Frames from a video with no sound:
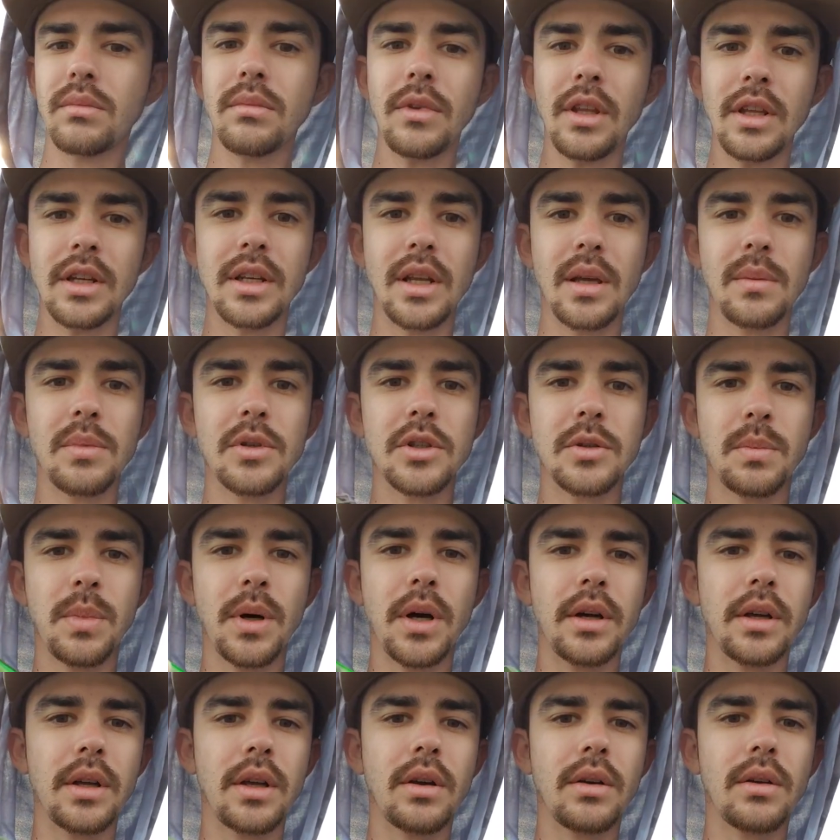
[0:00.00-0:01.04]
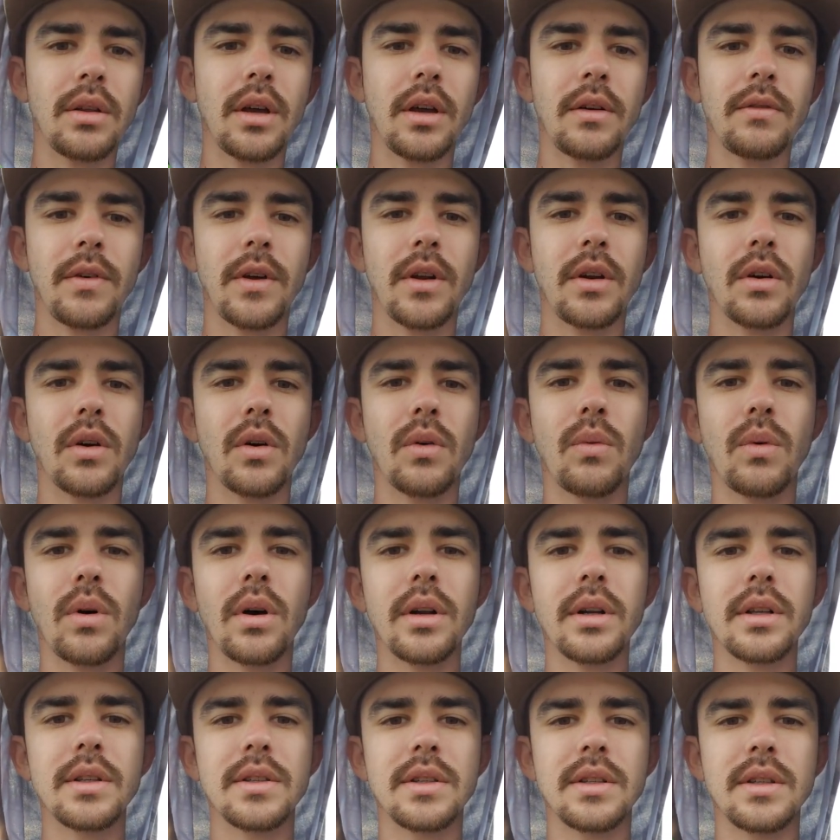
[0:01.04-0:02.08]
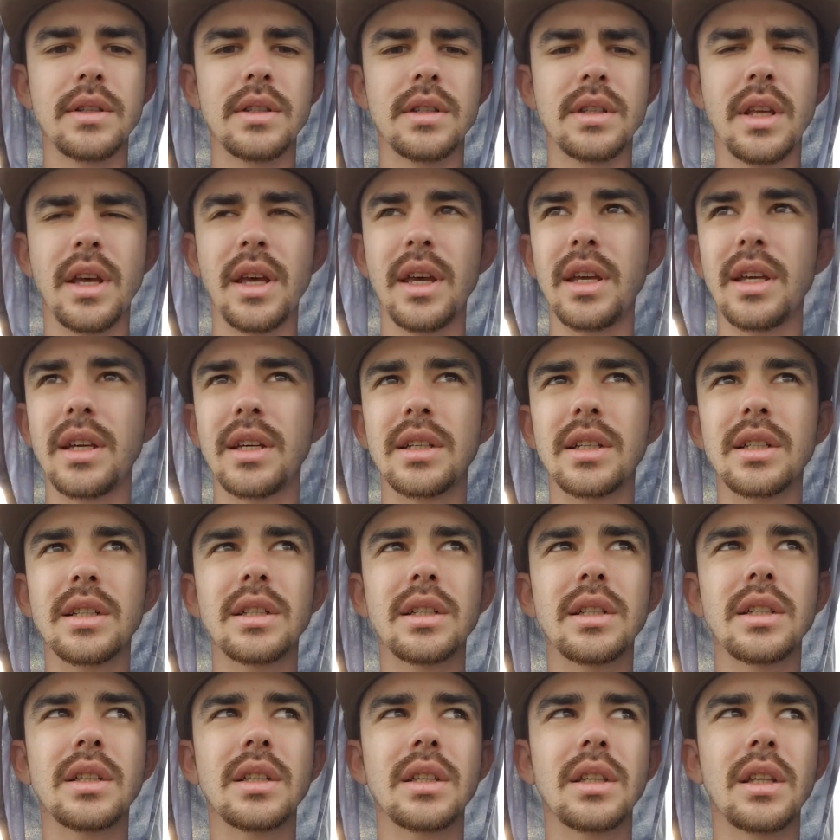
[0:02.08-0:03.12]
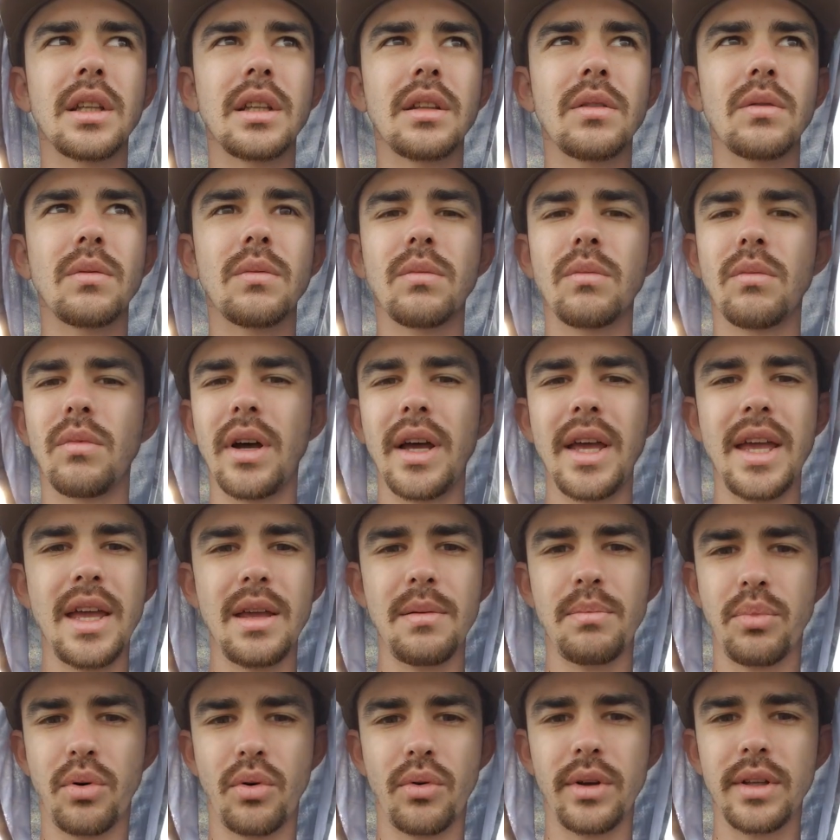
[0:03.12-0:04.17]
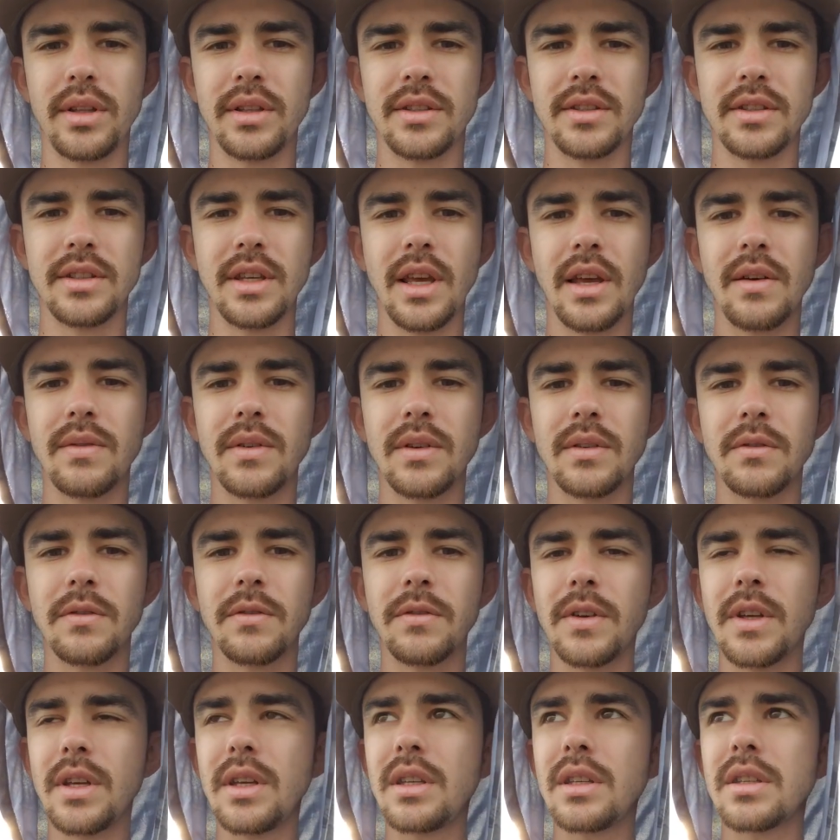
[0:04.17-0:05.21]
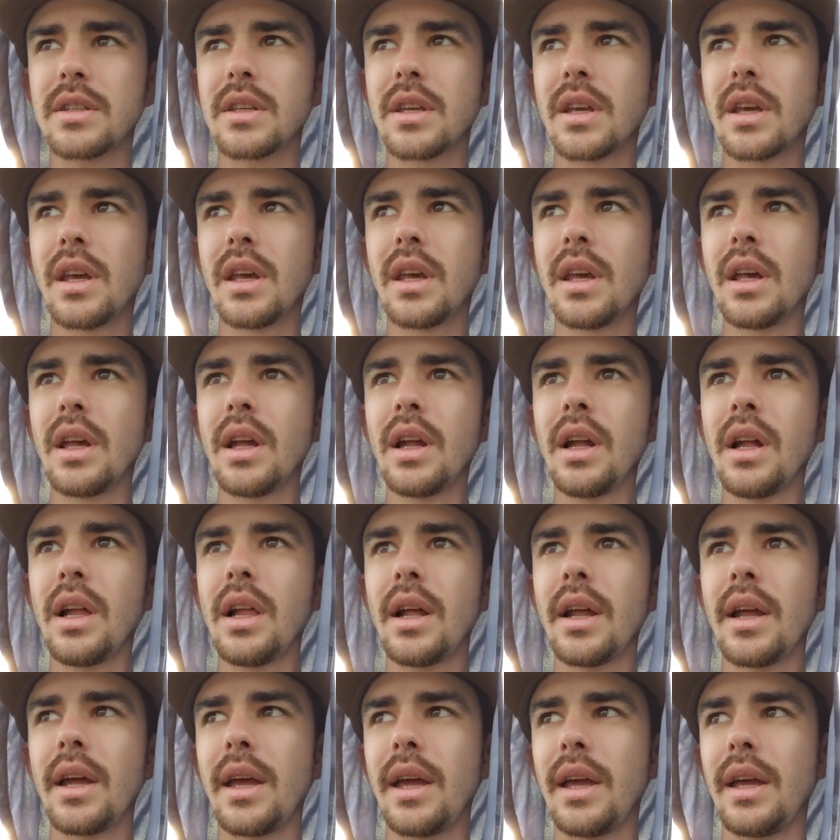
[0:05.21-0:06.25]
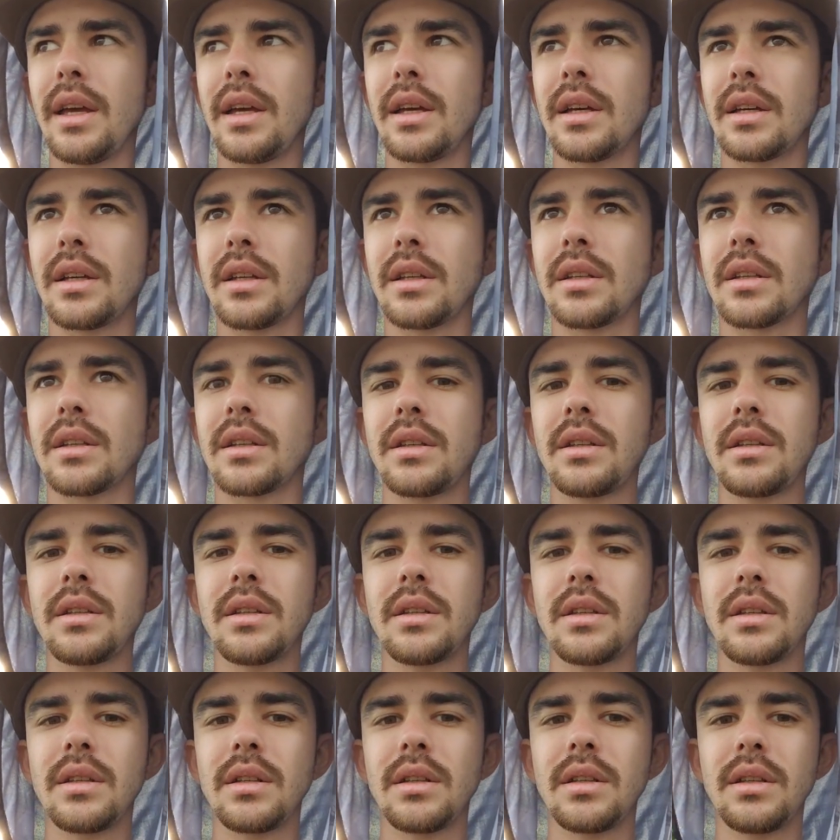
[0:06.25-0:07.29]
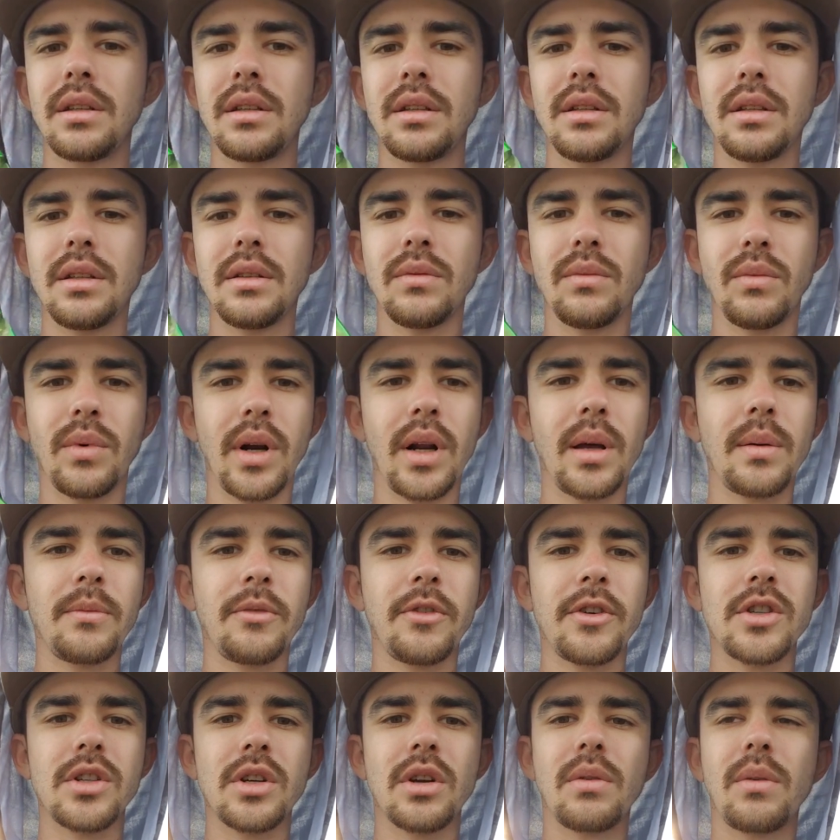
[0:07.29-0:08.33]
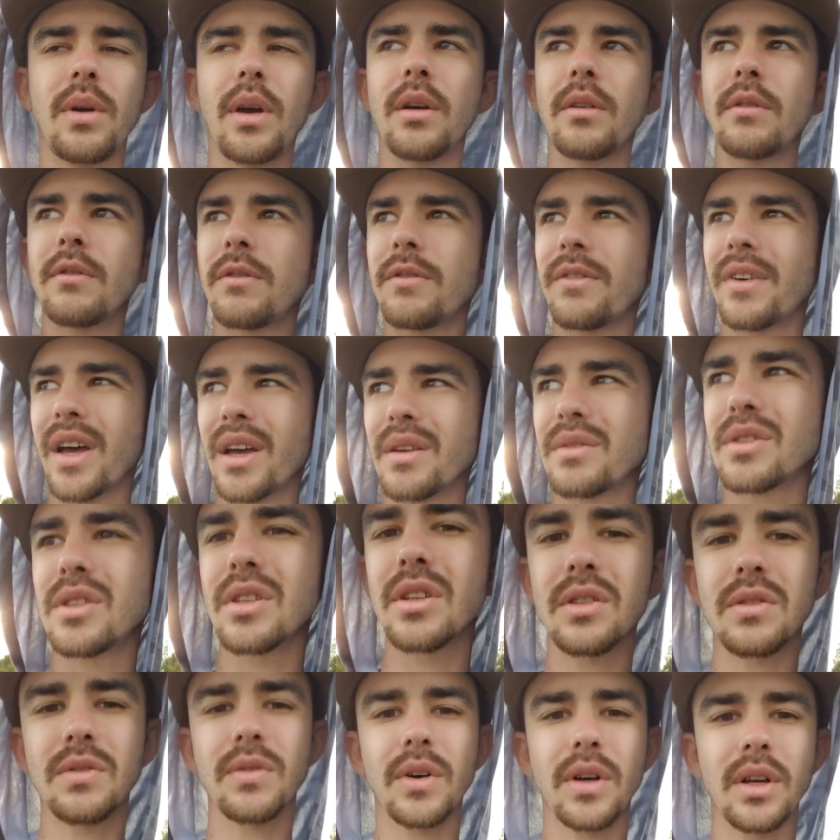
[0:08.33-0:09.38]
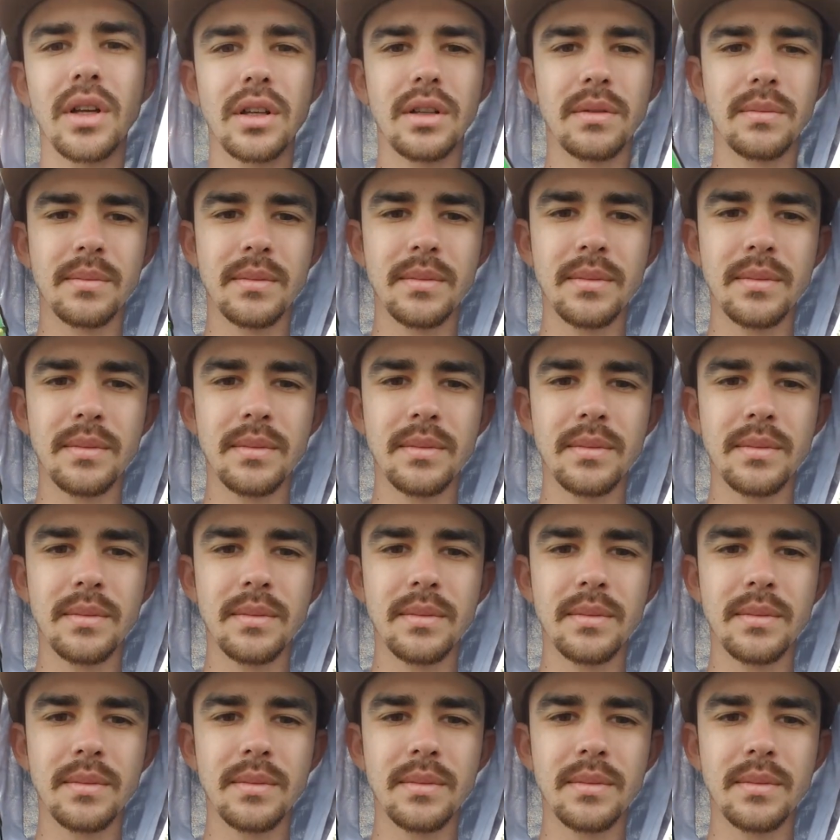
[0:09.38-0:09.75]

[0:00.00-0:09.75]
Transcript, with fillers: The deepest spot here that I found in Kiwanis is like, what, 8.7 feet, and when I'm fishing around 5, 6 foot,